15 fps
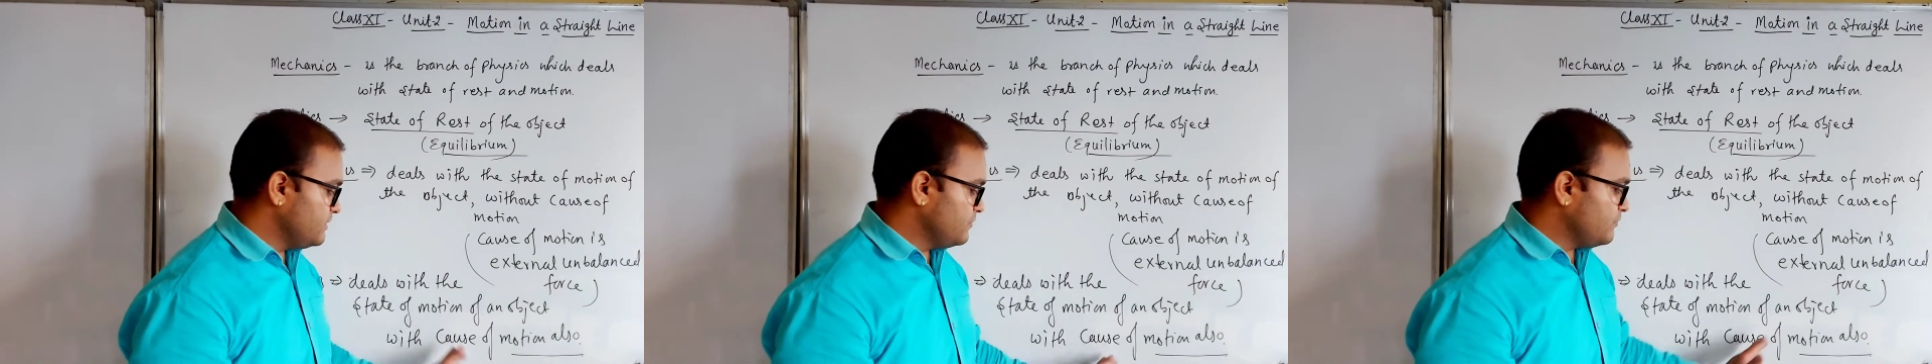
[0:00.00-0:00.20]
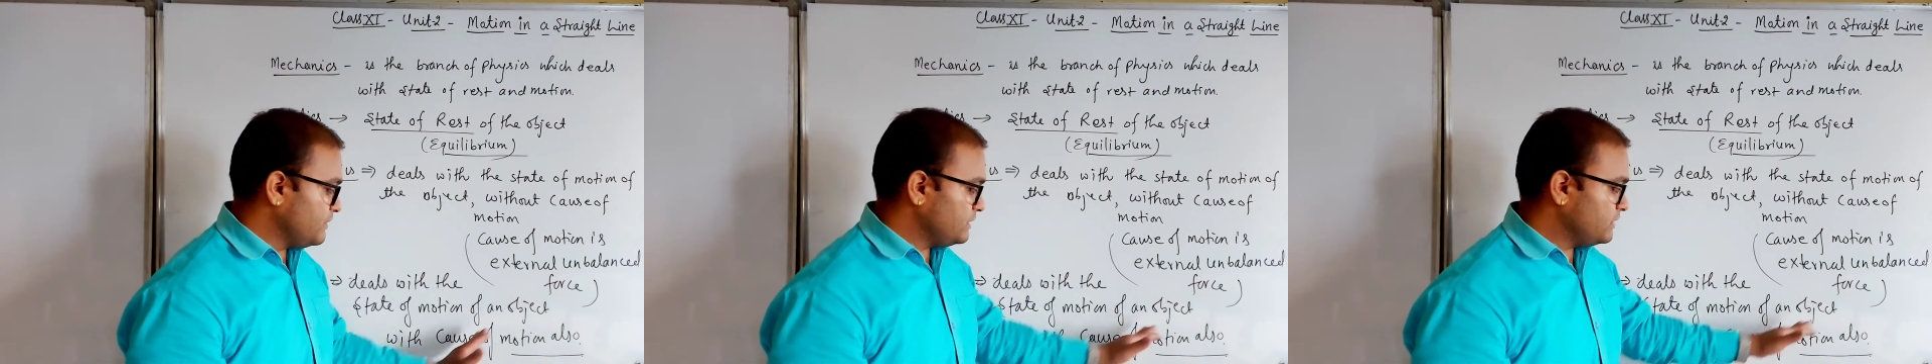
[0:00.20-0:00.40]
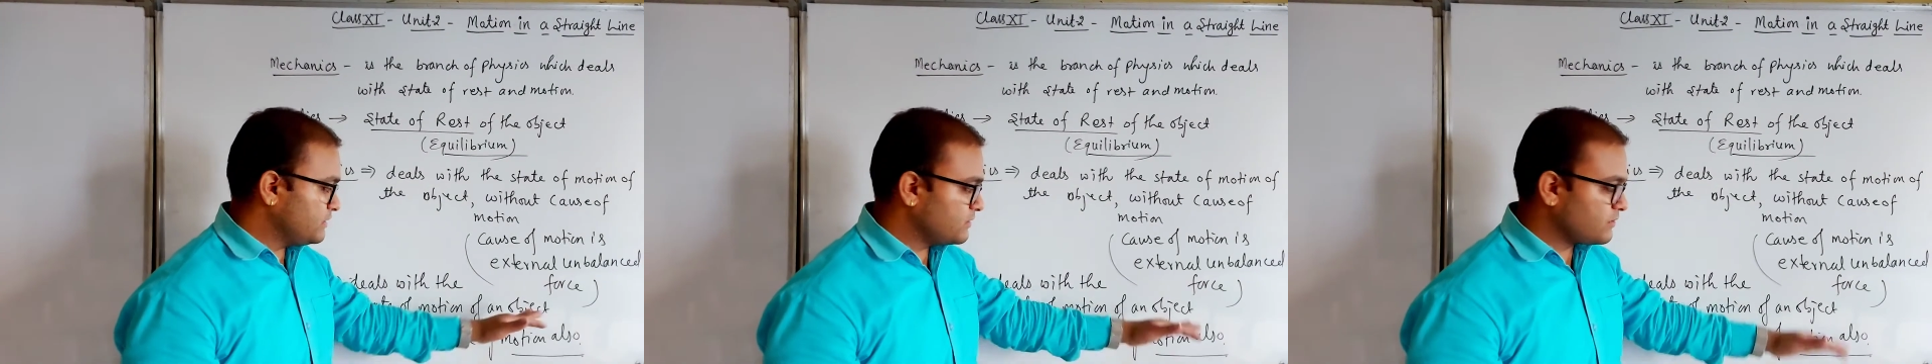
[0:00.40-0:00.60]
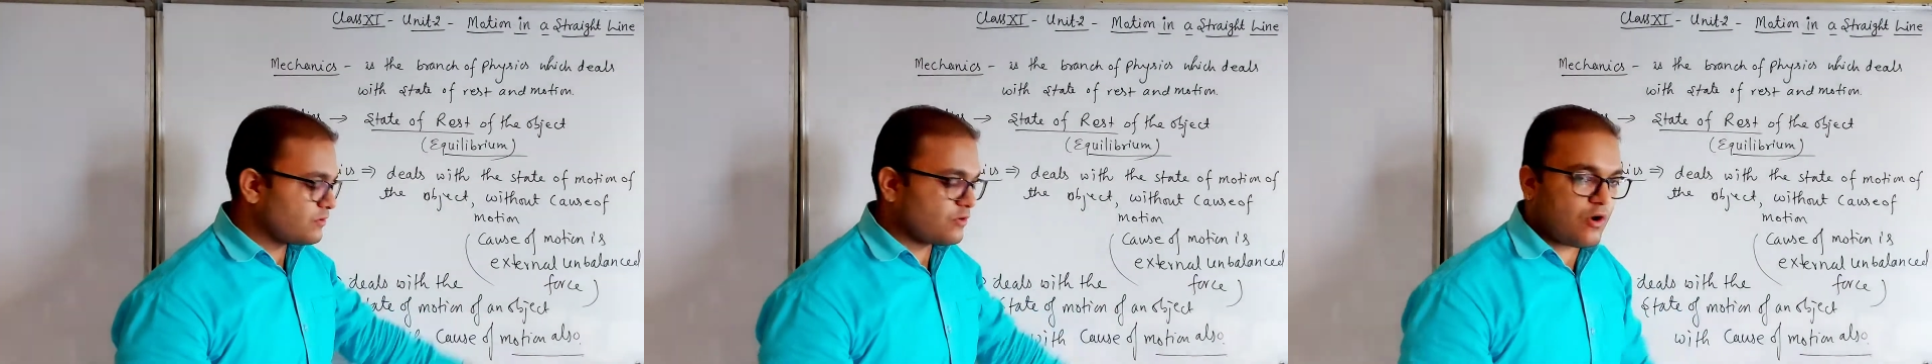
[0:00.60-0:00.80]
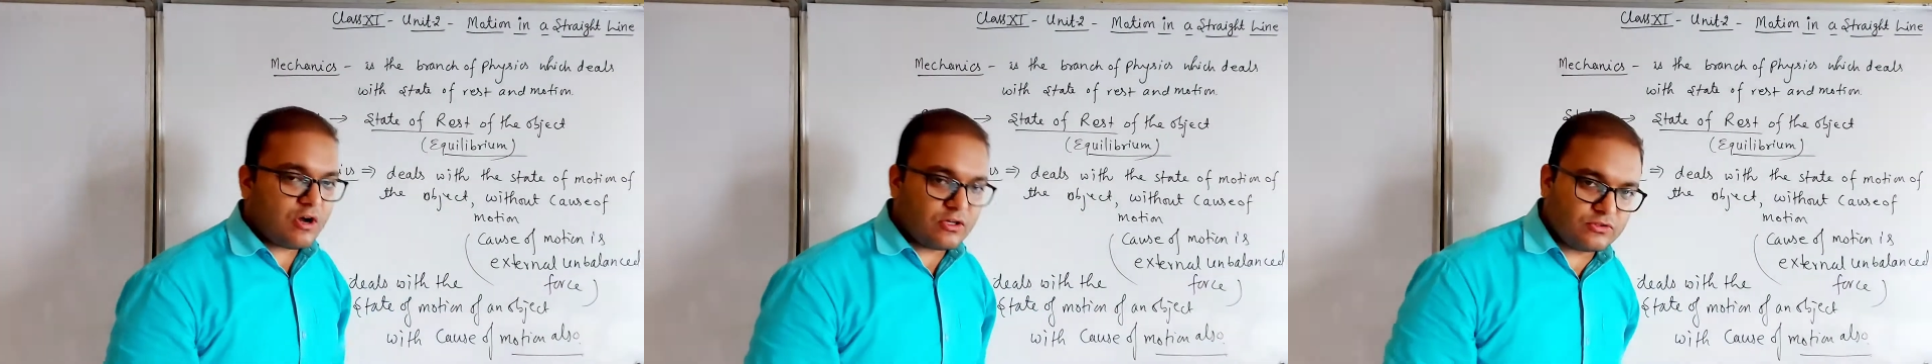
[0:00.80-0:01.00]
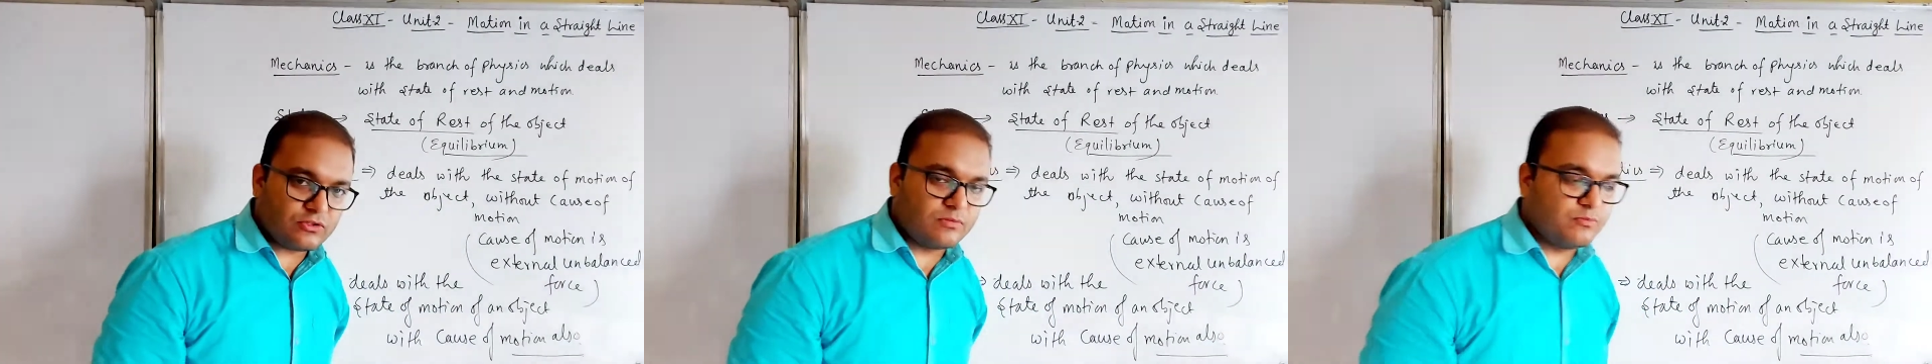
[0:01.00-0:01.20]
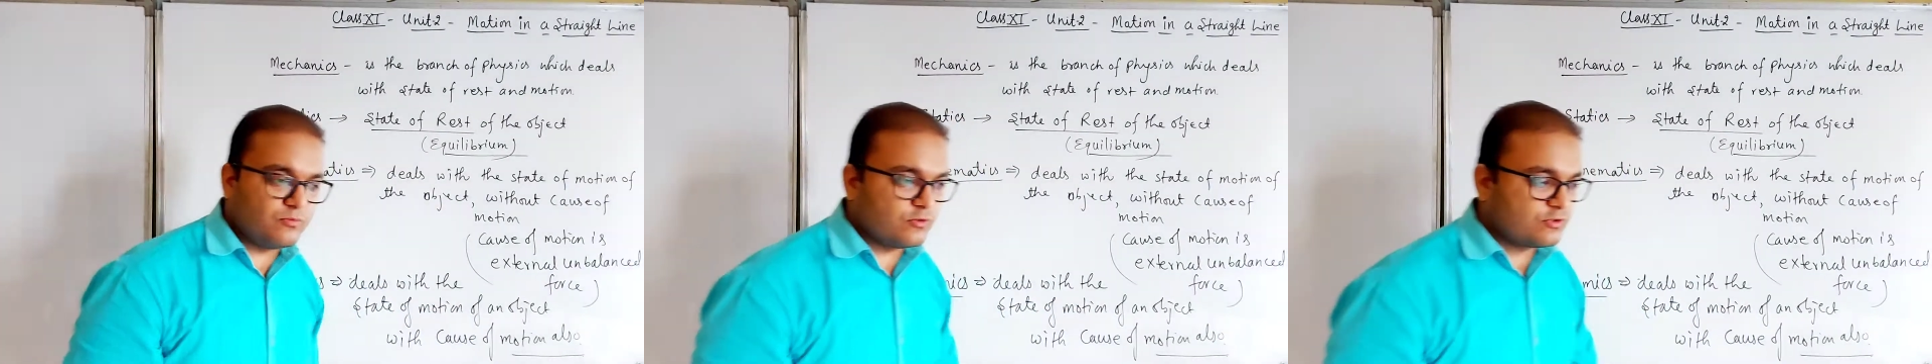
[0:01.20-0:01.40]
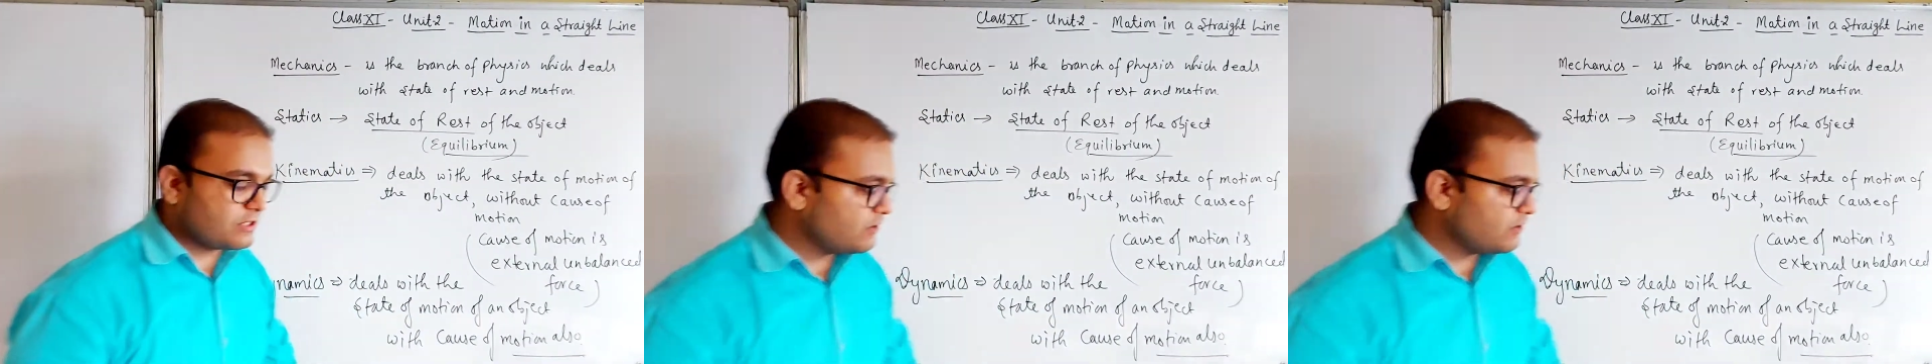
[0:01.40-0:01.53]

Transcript: with cause of motion